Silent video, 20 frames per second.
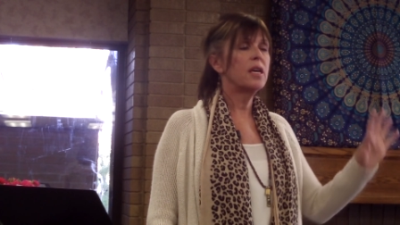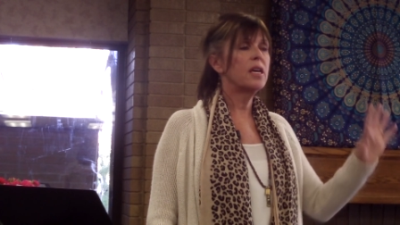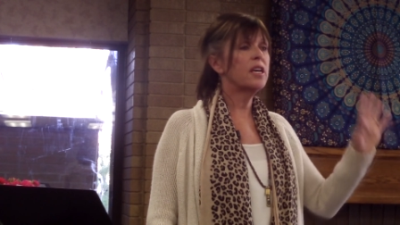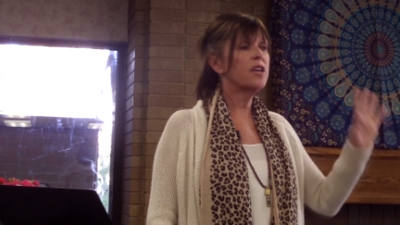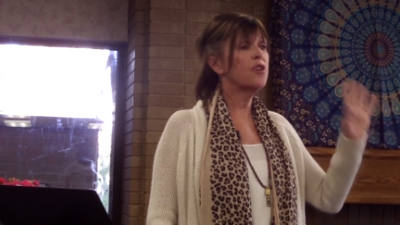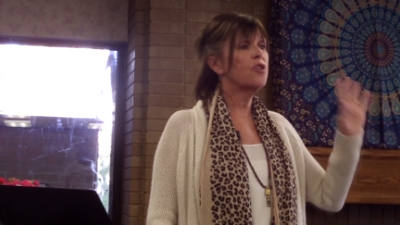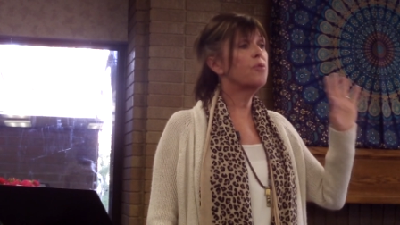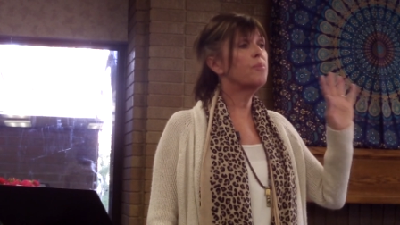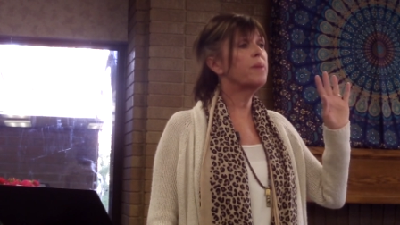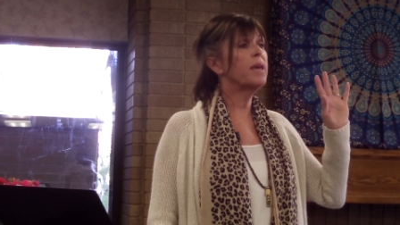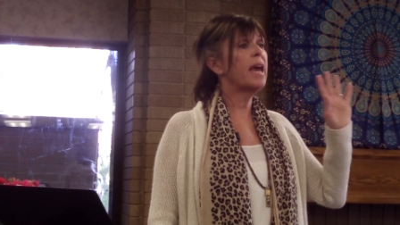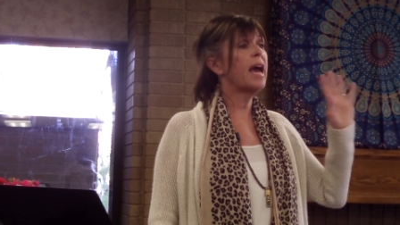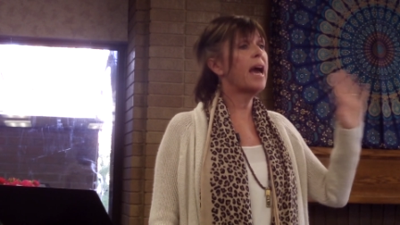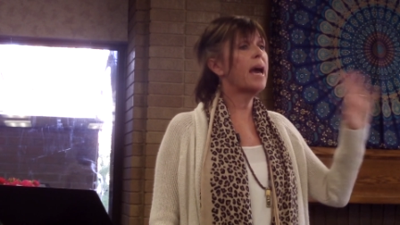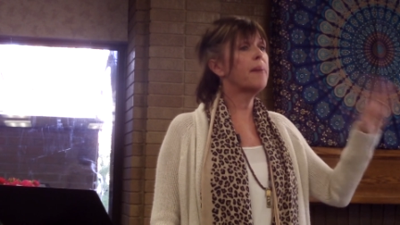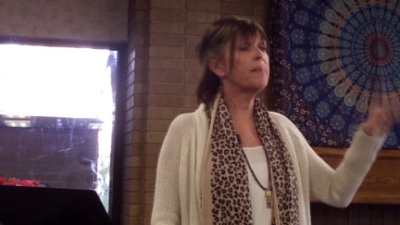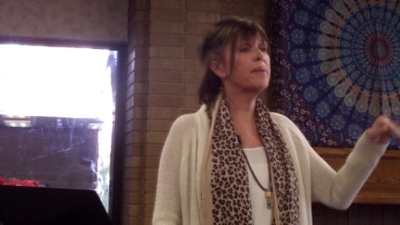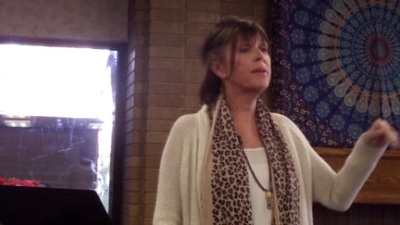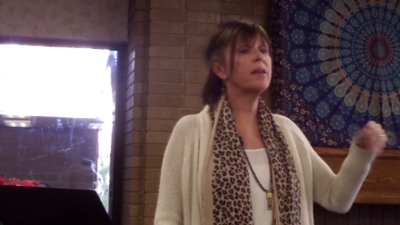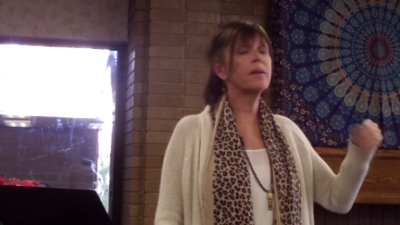It could be
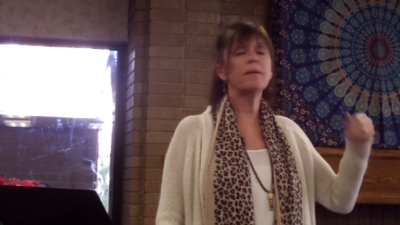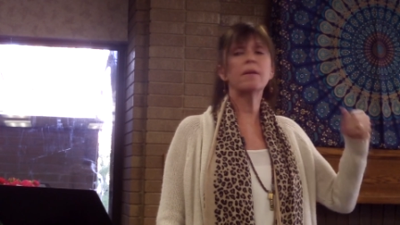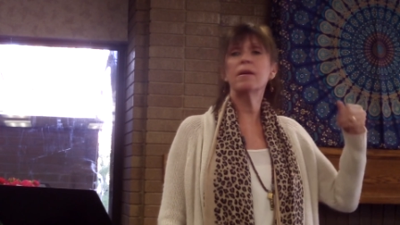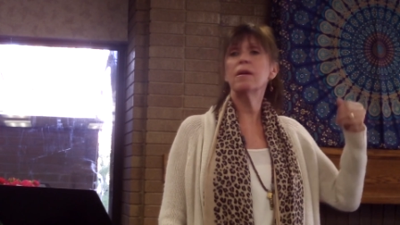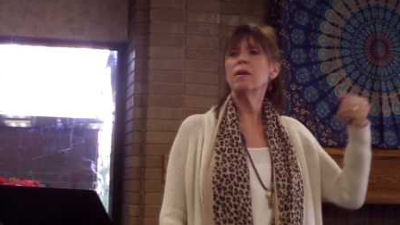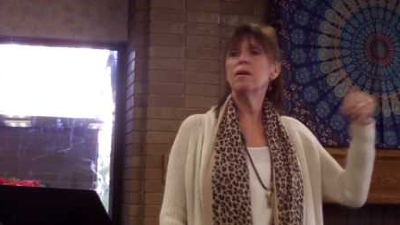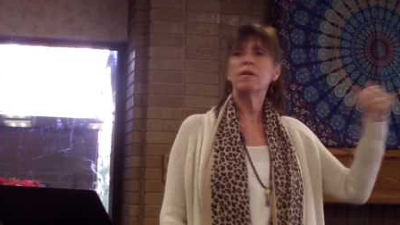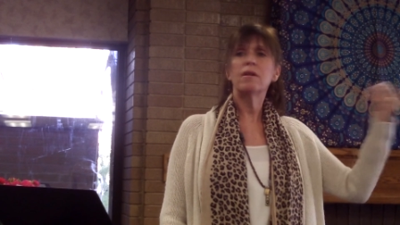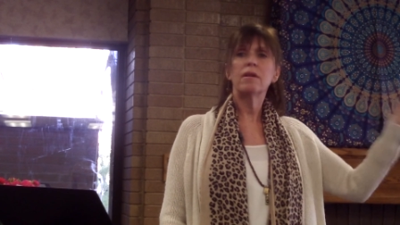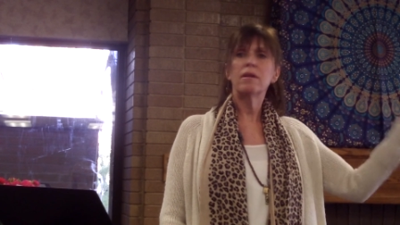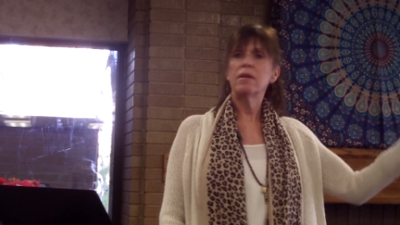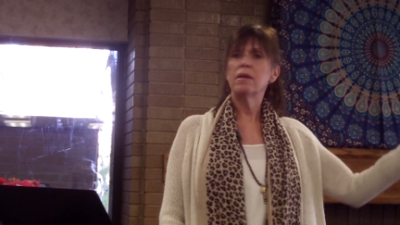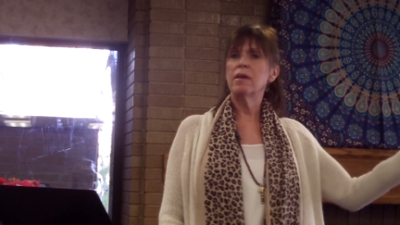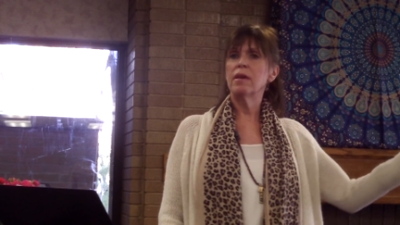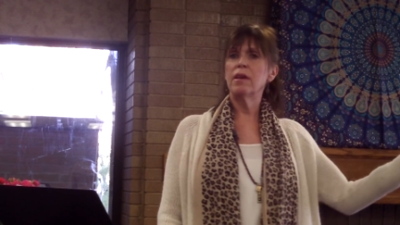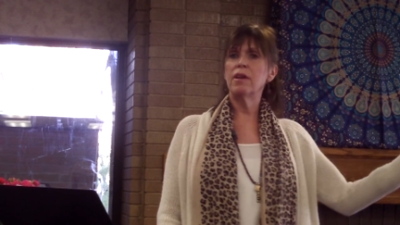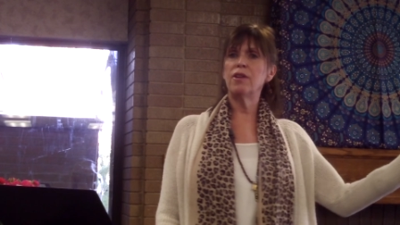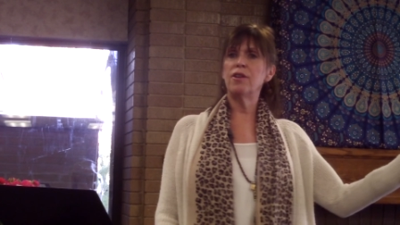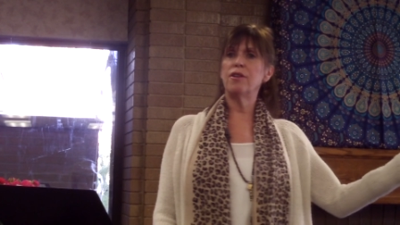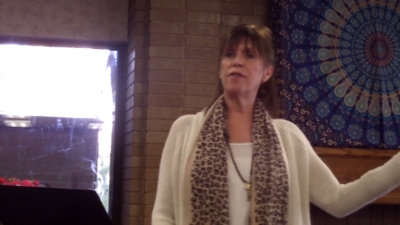happening
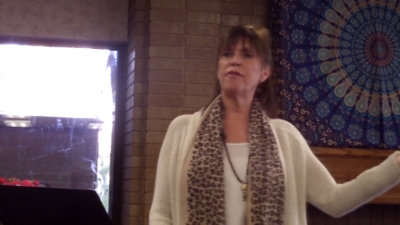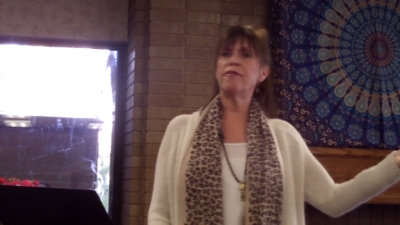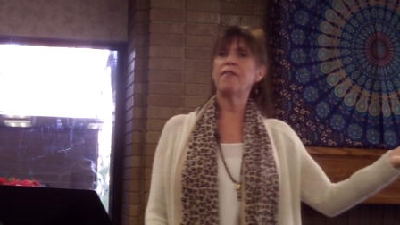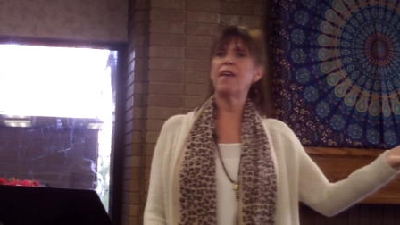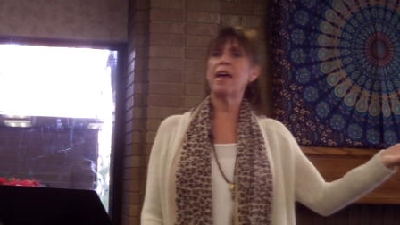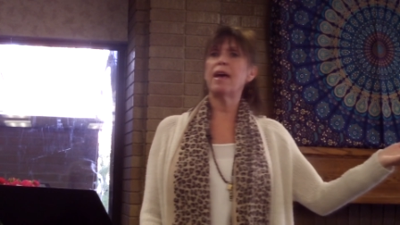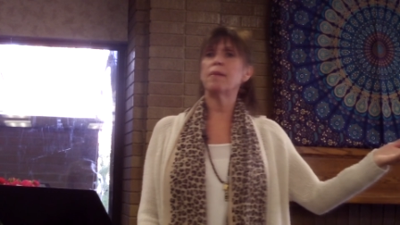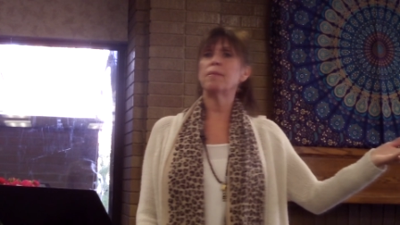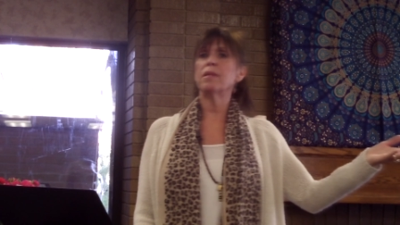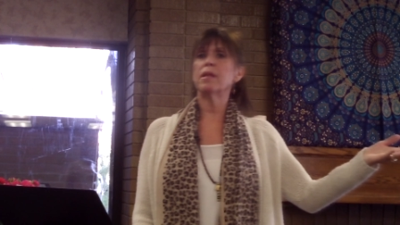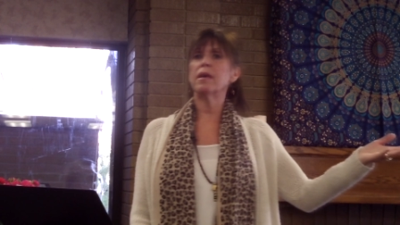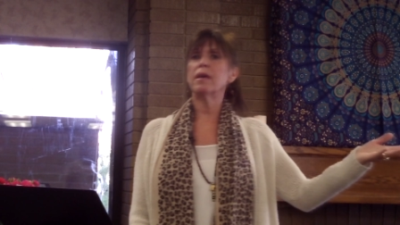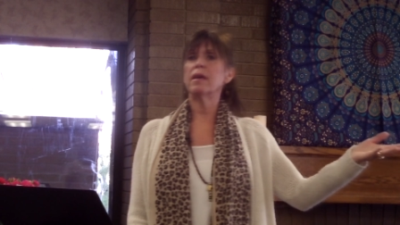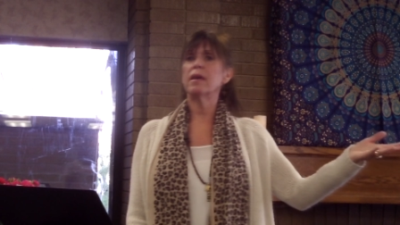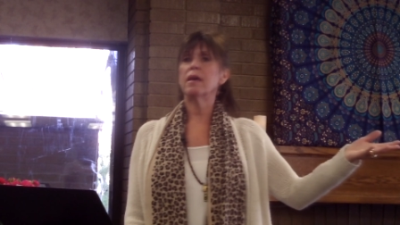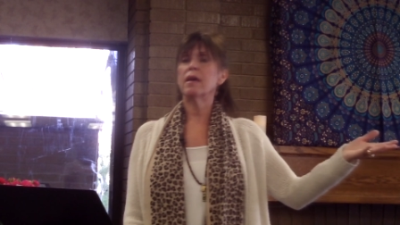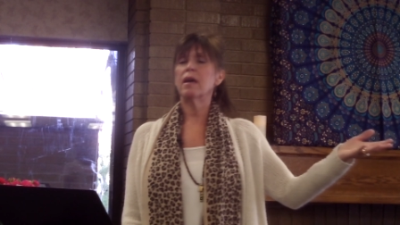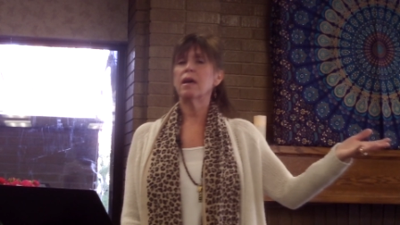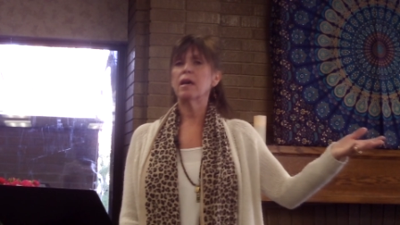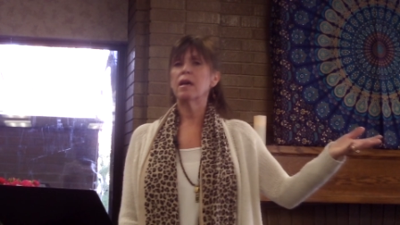in your family.
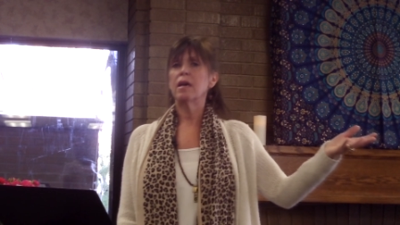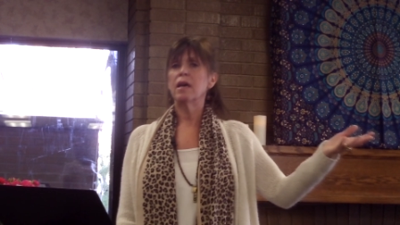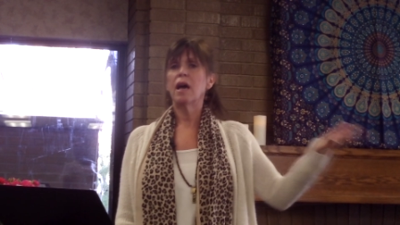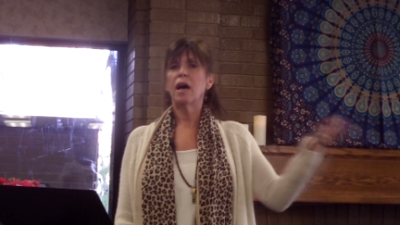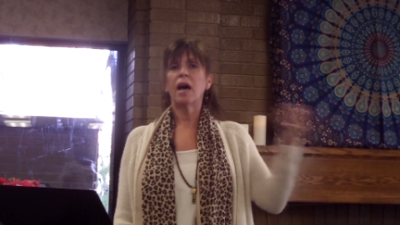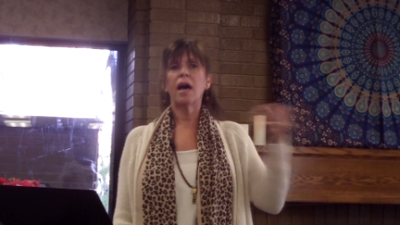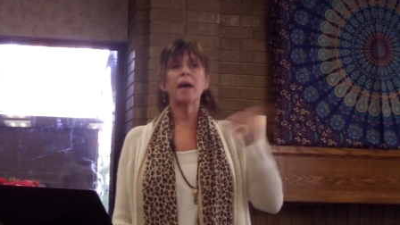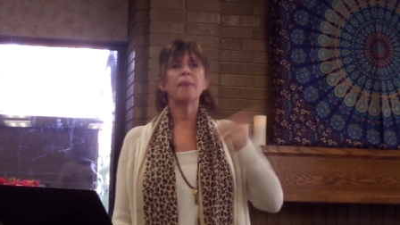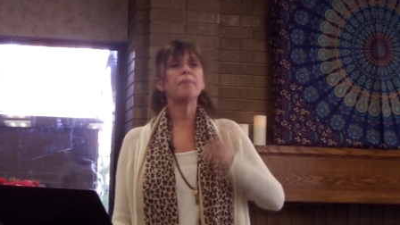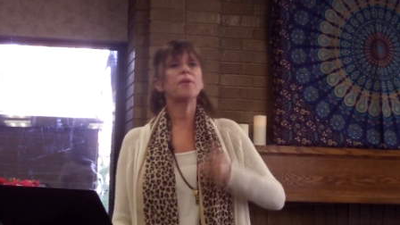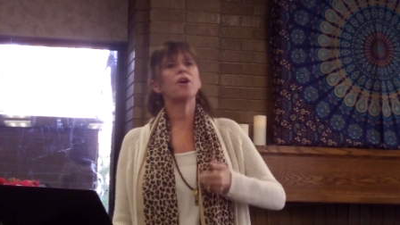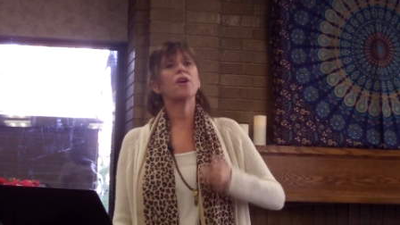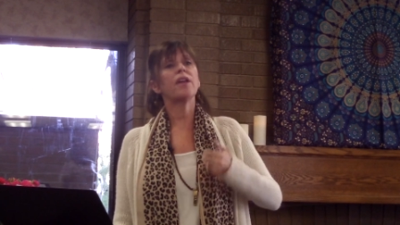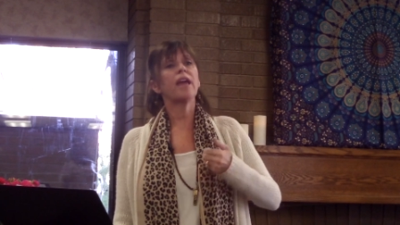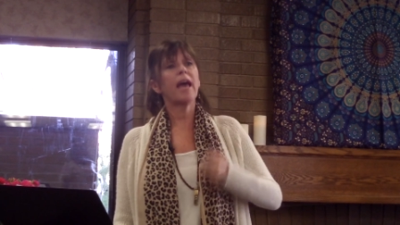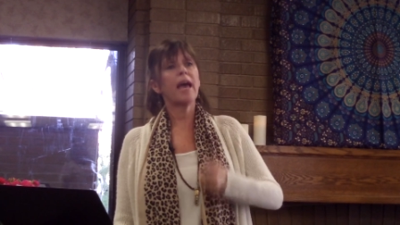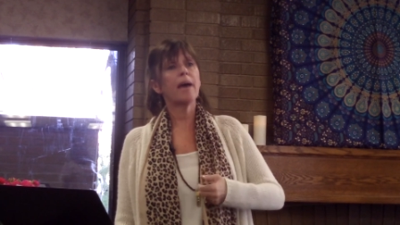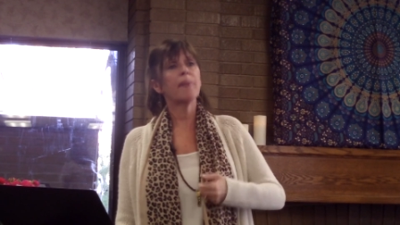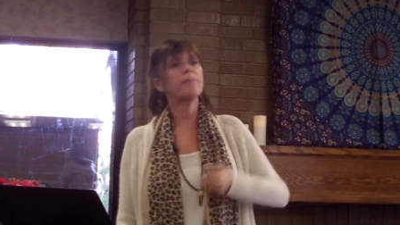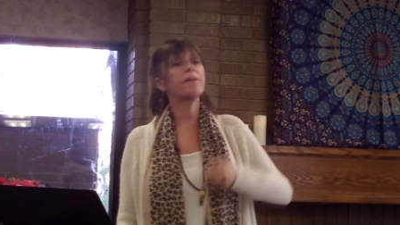I'm not
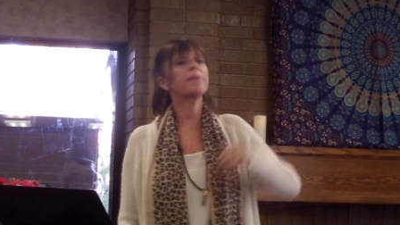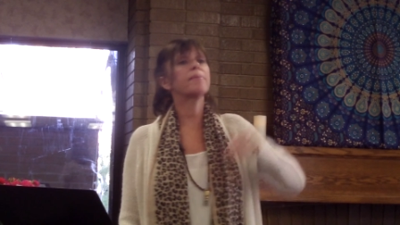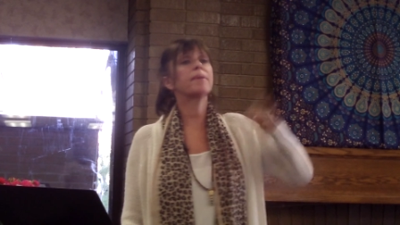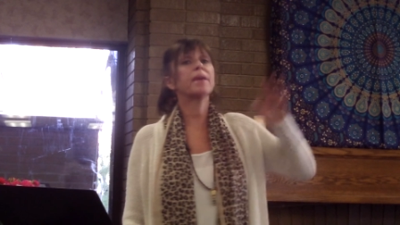happy